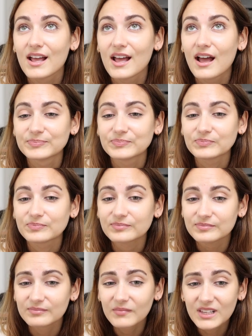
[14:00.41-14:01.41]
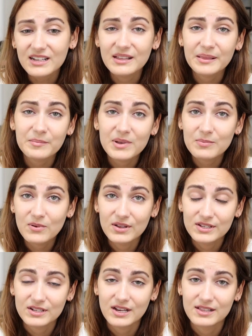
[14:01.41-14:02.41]
And then the people
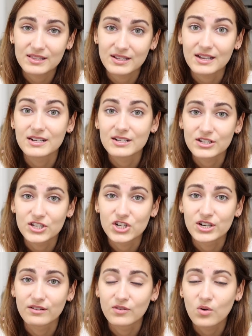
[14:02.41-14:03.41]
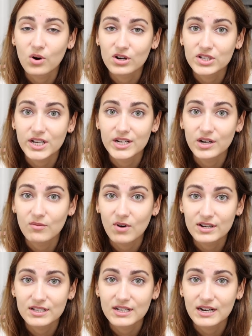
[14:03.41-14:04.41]
in the industry, of course, I didn't
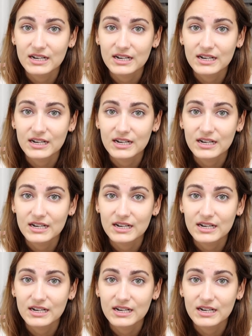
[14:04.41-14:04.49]
want to say